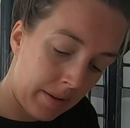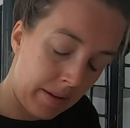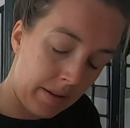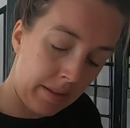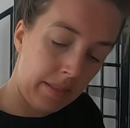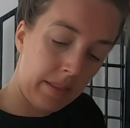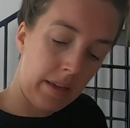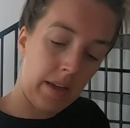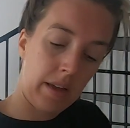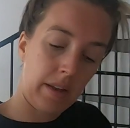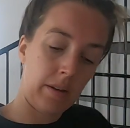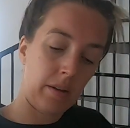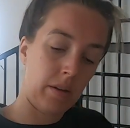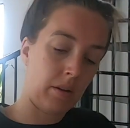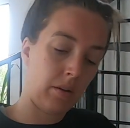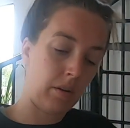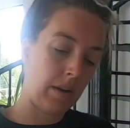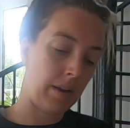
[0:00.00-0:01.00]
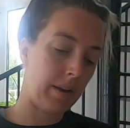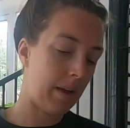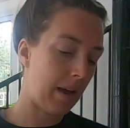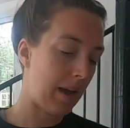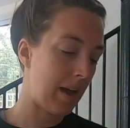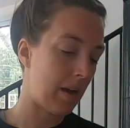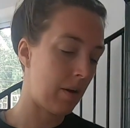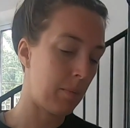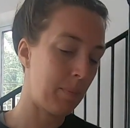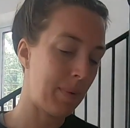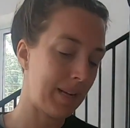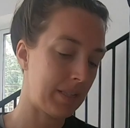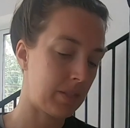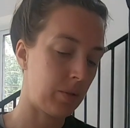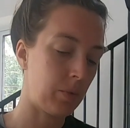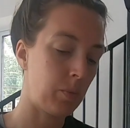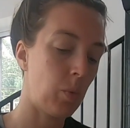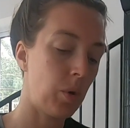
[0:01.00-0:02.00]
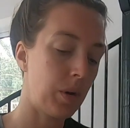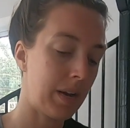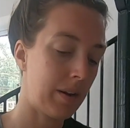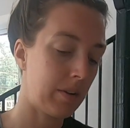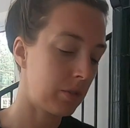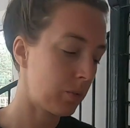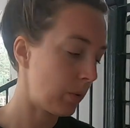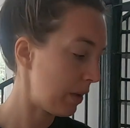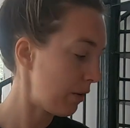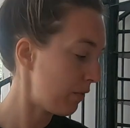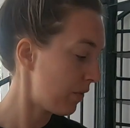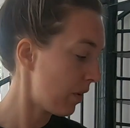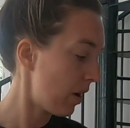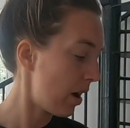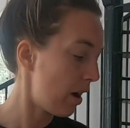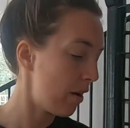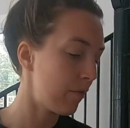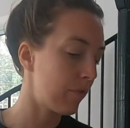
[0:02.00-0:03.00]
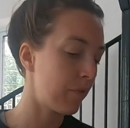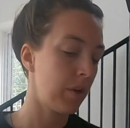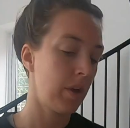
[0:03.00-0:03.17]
And then an hour, I'm back to 1 hour 25